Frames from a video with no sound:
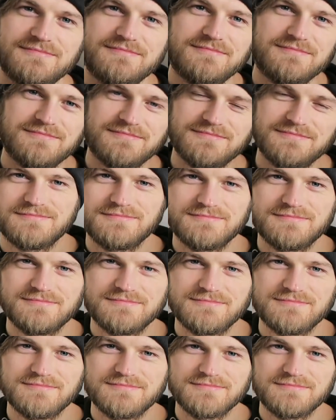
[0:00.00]

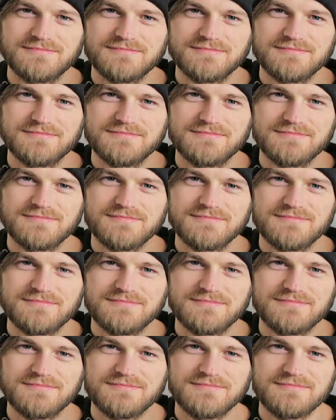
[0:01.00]

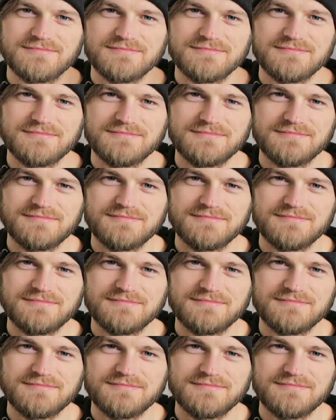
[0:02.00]
The person shown says nothing.